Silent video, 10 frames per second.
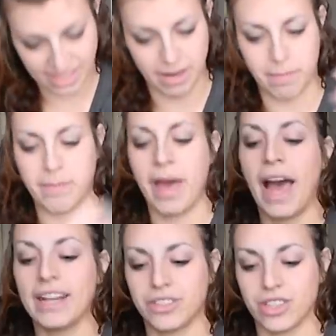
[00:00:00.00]
a
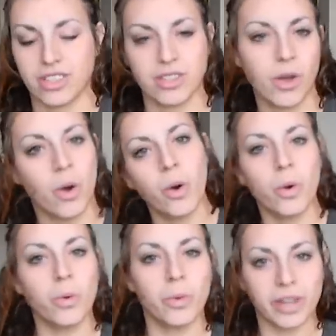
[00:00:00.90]
patch's
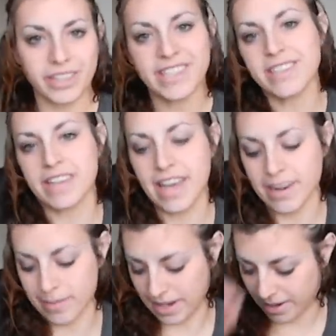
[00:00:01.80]
worst
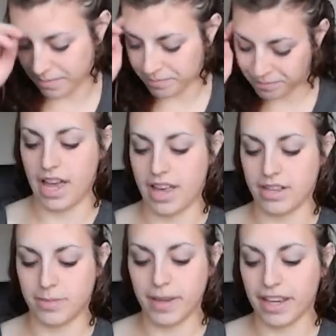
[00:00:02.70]
enemy.
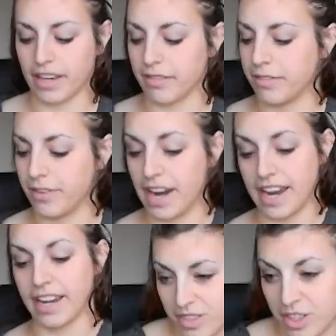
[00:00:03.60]
And speaking of
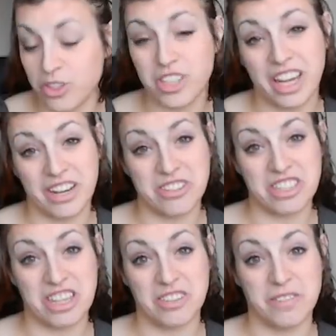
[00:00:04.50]
fraying, you should get
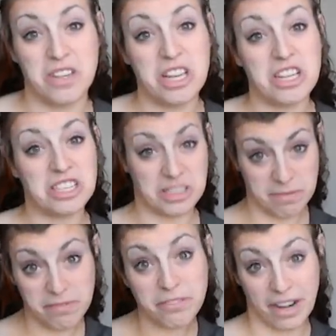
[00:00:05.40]
yourself some
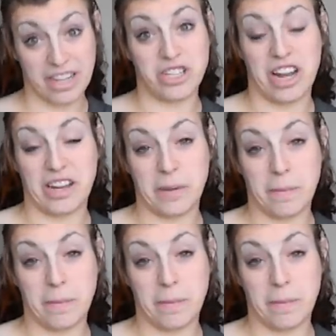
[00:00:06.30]
fray check.